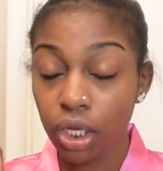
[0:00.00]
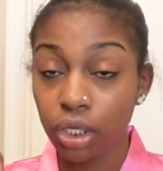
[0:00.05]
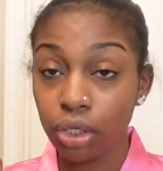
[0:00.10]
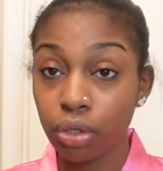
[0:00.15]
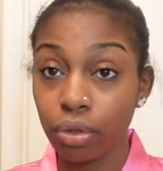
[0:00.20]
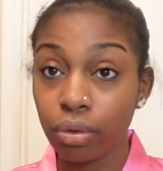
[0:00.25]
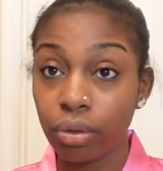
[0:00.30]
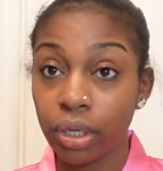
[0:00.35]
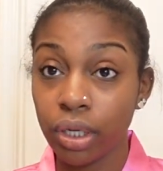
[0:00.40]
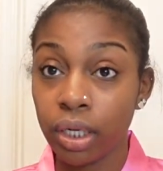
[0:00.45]

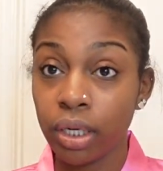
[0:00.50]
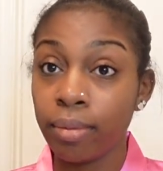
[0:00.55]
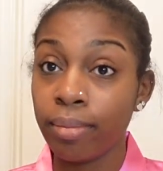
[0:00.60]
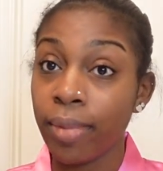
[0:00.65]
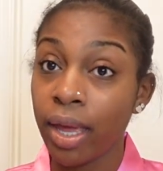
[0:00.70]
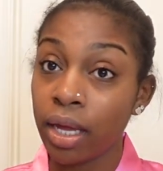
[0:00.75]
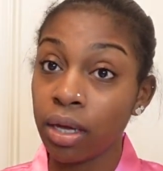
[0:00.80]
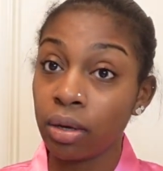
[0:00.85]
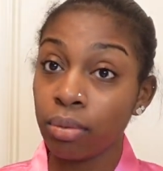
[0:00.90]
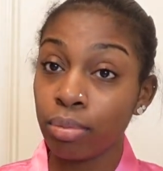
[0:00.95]
your
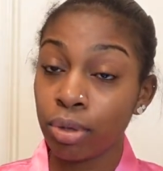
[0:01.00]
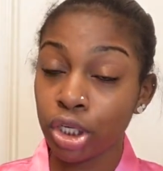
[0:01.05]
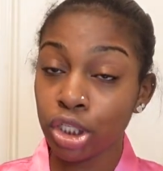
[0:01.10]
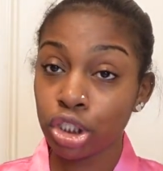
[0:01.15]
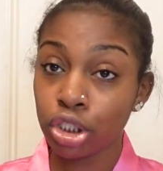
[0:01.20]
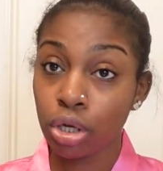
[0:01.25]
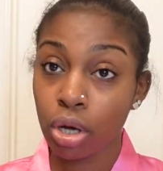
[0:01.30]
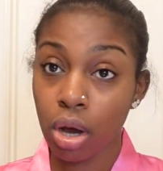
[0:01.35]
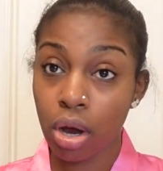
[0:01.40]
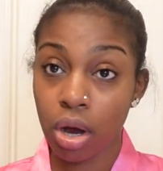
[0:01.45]
makeup
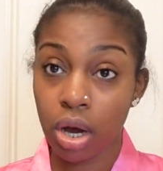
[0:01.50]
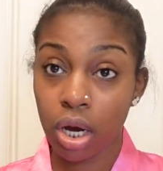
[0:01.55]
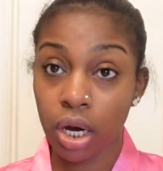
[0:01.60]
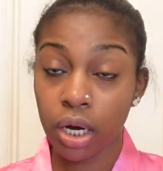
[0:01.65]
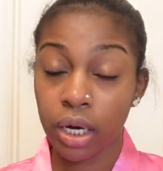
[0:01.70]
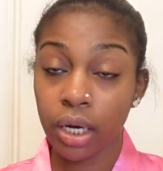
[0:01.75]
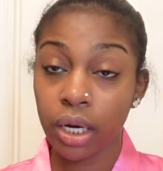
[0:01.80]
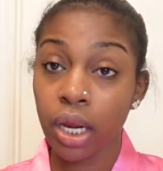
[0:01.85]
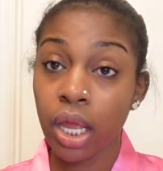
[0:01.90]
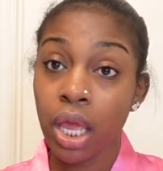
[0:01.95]
brush
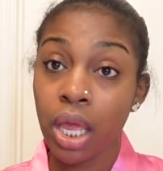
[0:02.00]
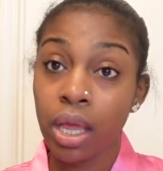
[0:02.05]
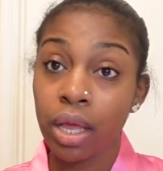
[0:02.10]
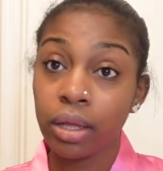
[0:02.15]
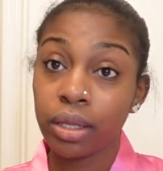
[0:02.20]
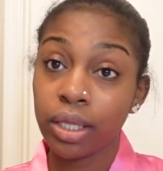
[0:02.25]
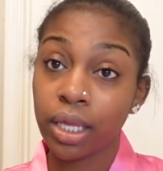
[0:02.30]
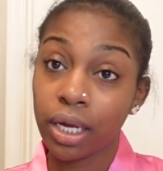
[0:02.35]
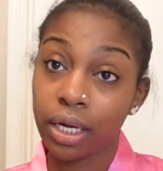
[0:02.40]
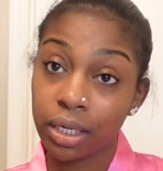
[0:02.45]
card
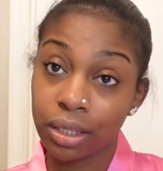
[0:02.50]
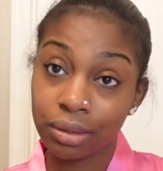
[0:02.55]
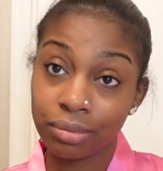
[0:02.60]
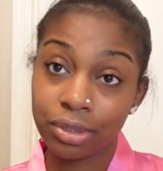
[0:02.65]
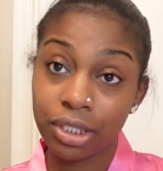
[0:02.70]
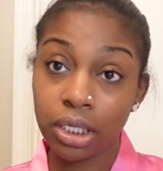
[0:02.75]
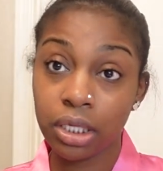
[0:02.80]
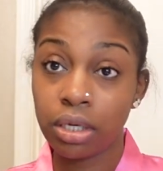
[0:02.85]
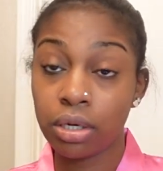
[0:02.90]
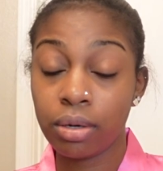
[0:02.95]
that
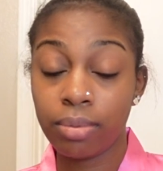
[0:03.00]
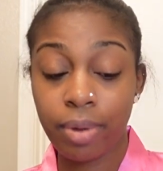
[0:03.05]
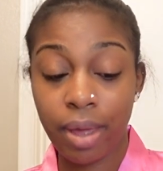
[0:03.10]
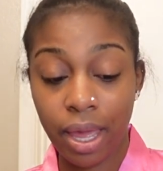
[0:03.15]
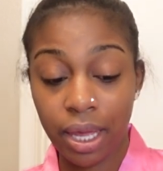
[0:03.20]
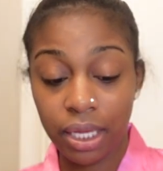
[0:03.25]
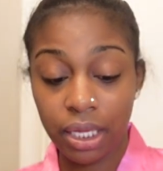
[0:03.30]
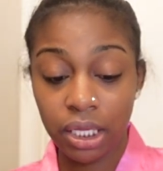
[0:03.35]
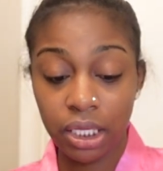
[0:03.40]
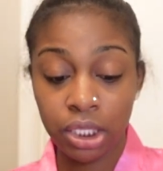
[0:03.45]
comes in your
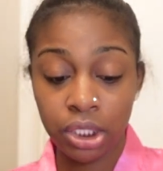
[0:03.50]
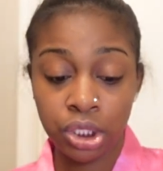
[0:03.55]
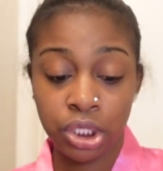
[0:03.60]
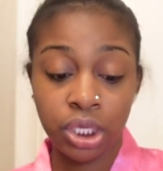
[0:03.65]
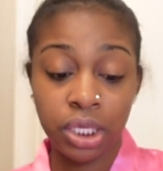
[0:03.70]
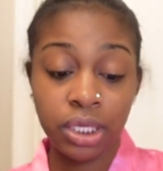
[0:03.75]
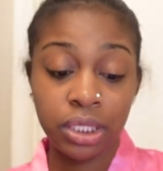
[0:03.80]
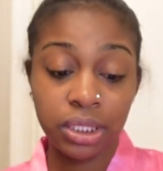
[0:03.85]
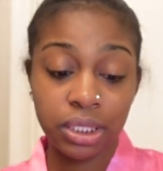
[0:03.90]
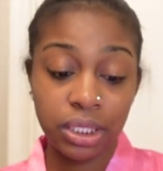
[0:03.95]
package,
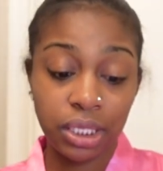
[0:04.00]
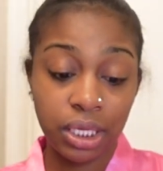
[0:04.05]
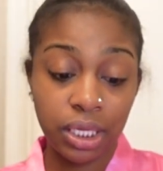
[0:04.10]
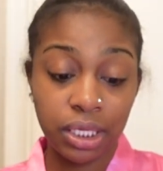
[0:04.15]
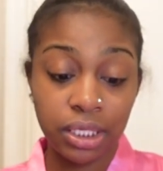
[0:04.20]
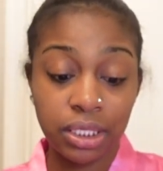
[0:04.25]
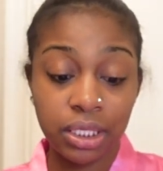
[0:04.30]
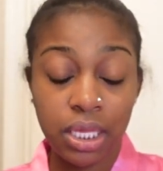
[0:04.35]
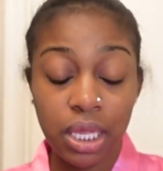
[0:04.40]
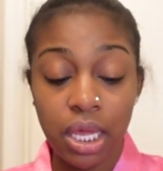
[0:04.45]
it
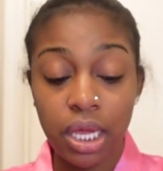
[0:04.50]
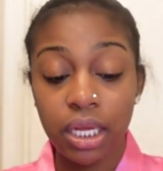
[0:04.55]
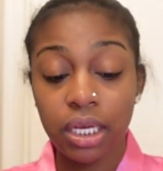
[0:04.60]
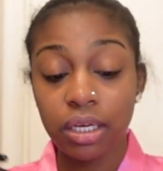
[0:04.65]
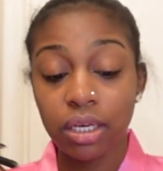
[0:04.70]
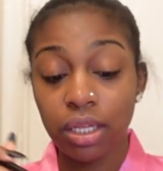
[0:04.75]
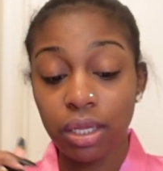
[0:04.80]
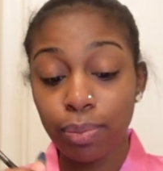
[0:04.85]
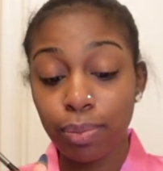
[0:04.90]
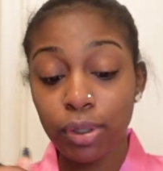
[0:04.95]
says
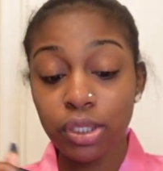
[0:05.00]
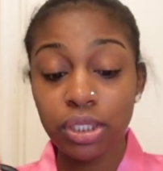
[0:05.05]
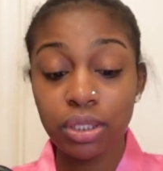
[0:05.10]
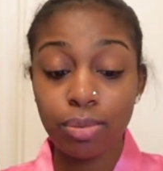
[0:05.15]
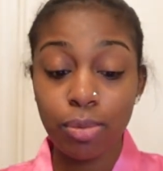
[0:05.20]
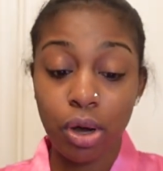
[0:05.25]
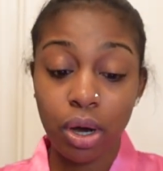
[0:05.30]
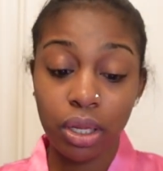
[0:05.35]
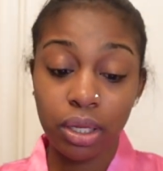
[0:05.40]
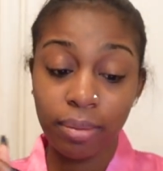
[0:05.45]
Dip a
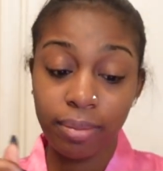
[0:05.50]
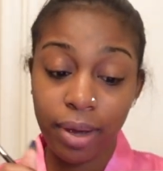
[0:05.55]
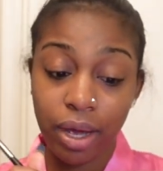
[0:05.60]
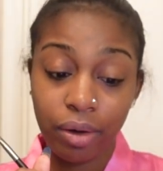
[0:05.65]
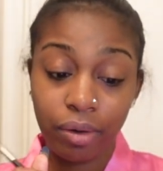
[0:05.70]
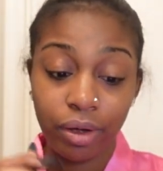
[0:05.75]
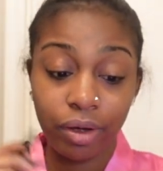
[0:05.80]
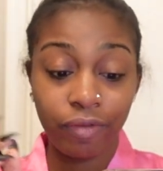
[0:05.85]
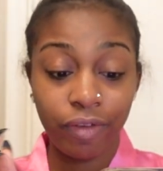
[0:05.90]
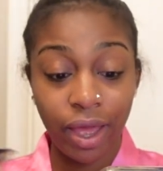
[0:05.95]
small
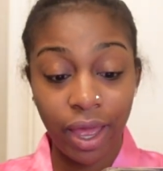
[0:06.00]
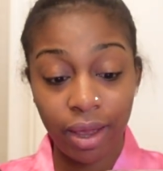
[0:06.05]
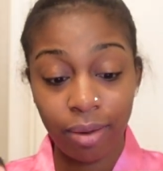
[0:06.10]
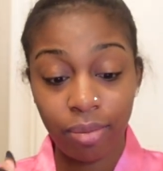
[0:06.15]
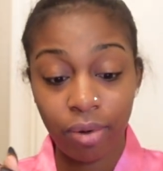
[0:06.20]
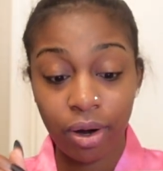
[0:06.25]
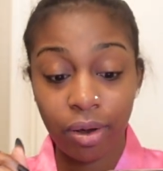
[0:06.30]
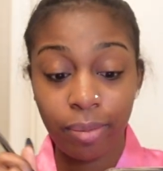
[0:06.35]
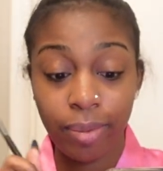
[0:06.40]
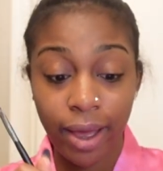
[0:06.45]
amount of
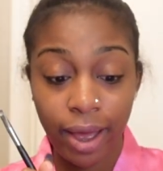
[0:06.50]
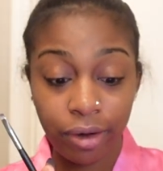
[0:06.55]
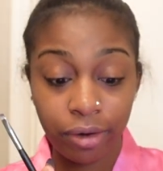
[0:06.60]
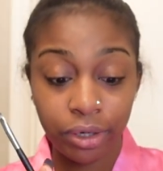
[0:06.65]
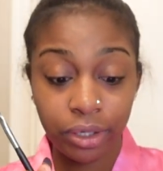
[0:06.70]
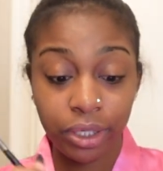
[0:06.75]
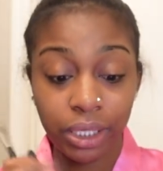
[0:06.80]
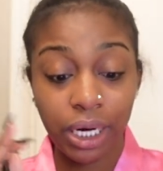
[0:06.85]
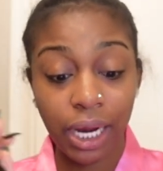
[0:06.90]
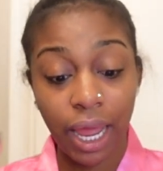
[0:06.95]
eyebrow
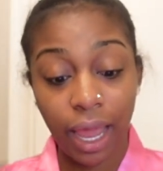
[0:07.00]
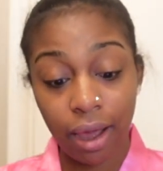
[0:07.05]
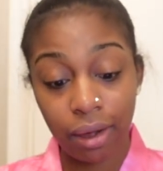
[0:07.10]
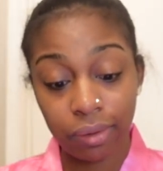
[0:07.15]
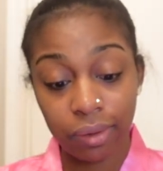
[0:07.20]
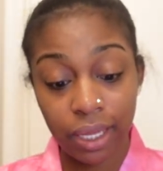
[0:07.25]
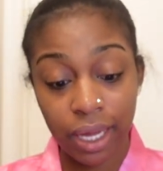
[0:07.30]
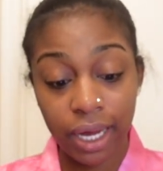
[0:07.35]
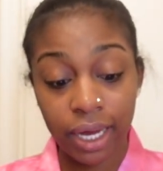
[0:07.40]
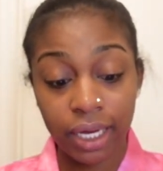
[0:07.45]
powder
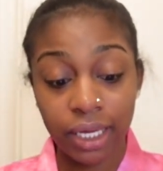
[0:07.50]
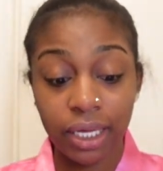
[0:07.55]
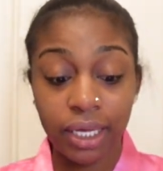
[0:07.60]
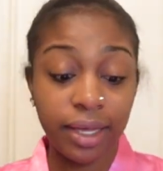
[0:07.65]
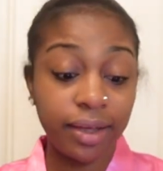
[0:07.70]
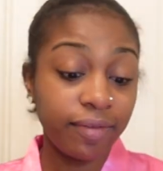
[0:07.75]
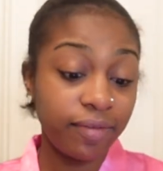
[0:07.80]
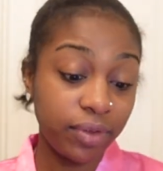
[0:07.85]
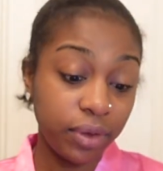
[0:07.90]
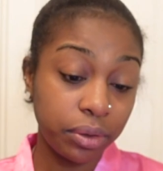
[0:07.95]
outline
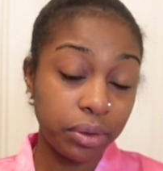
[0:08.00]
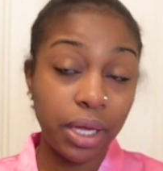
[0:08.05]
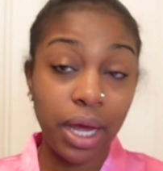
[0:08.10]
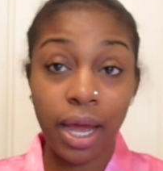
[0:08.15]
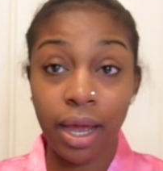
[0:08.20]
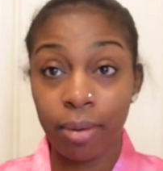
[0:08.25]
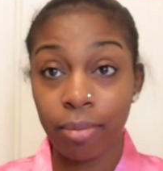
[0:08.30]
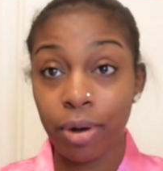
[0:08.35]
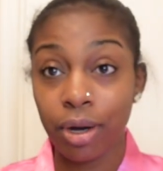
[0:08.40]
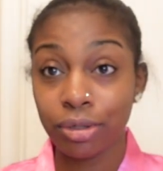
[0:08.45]
and fill the
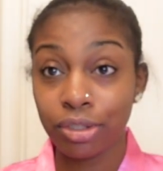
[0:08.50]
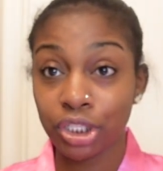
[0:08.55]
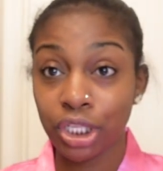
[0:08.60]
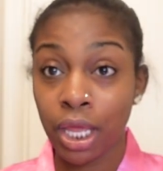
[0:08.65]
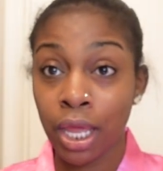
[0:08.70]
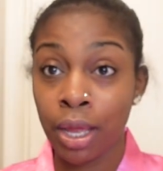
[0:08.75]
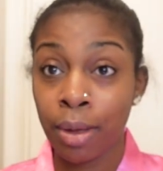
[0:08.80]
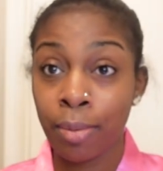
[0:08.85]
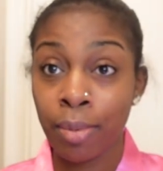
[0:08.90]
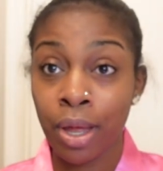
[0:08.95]
eyebrow
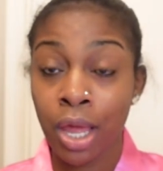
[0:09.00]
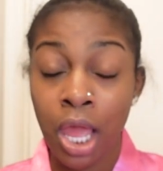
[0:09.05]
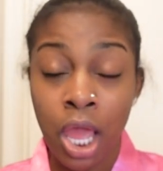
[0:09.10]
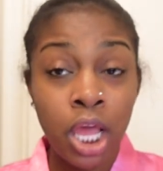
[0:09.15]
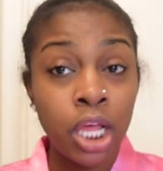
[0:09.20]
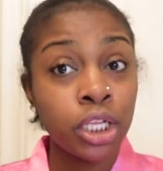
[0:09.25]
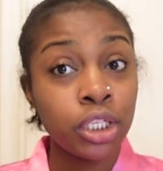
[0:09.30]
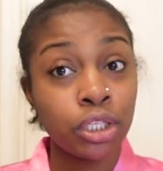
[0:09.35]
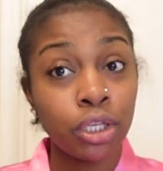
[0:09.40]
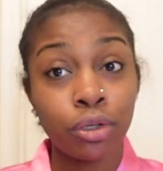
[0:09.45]
shape.
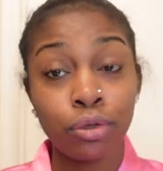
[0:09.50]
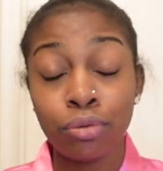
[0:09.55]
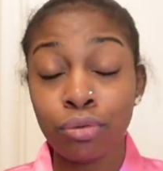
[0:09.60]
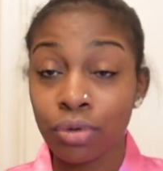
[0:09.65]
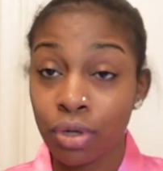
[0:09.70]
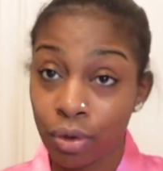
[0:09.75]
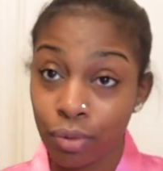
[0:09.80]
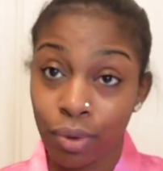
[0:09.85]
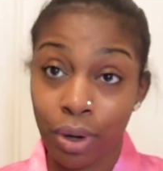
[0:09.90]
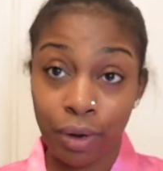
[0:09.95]
So you
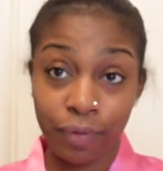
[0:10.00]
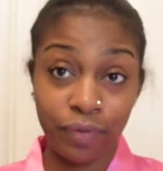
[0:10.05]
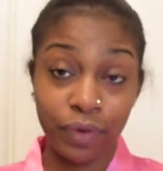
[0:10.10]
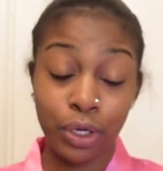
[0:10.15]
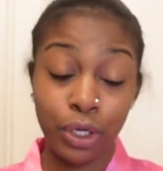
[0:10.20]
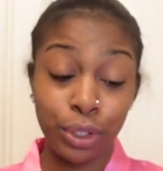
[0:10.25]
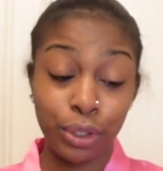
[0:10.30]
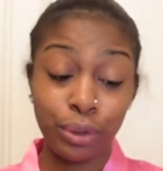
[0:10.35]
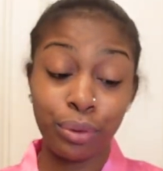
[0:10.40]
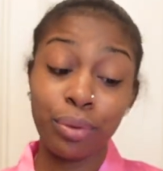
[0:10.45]
know what I'm
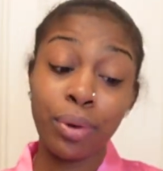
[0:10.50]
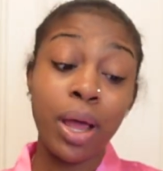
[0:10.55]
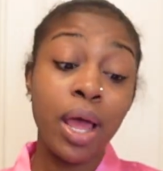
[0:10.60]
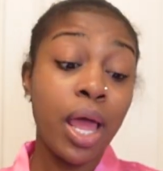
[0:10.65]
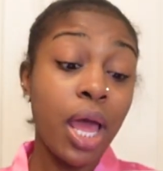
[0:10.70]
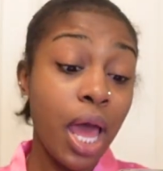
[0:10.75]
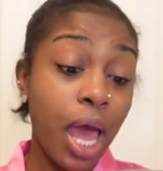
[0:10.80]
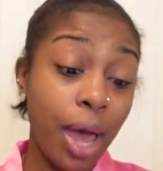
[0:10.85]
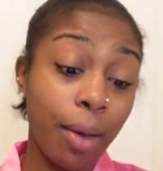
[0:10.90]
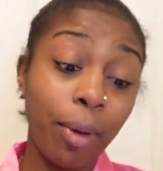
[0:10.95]
gonna do.
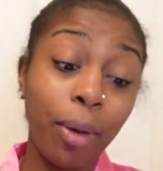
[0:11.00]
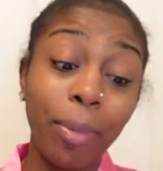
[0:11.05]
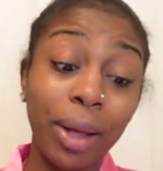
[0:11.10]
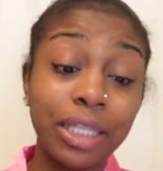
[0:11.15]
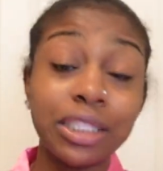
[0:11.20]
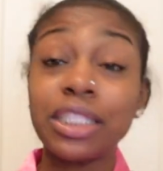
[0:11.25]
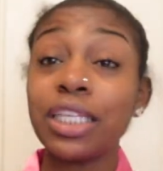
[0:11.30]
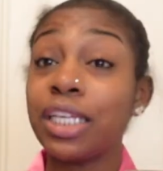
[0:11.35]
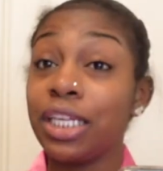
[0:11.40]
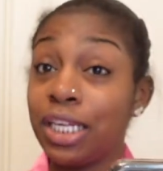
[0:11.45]
I'm
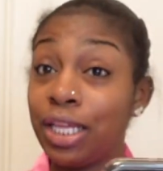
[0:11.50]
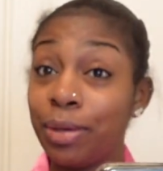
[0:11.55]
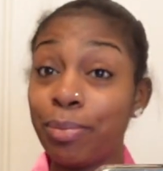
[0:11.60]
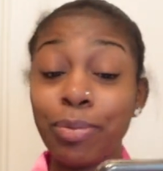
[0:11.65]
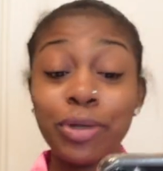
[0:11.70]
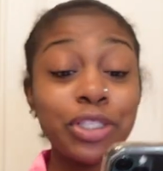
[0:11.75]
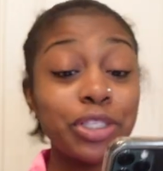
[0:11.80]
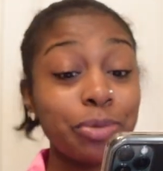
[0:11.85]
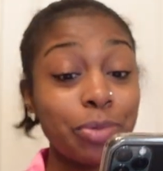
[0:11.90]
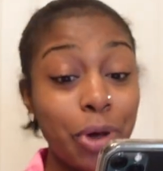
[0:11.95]
about to dip
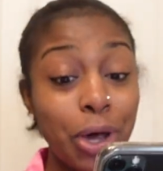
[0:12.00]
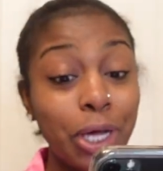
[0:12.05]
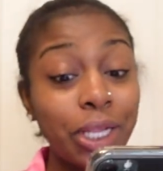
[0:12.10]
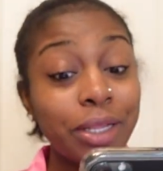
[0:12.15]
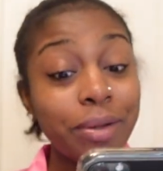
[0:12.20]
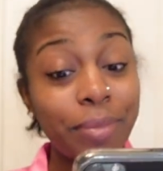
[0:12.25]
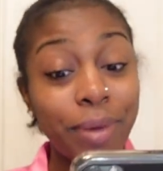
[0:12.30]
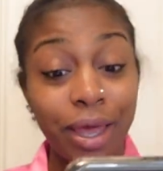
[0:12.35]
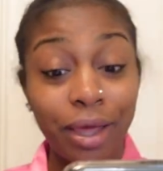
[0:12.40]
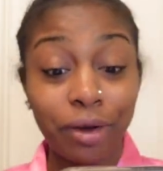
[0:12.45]
a small
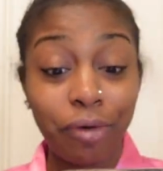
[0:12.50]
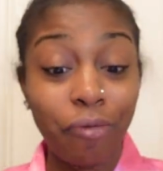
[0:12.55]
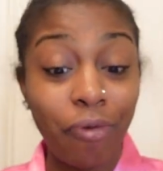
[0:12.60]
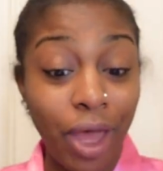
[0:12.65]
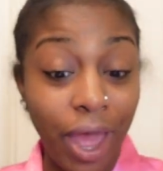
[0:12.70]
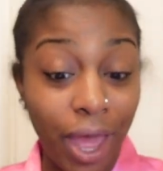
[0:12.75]
amount of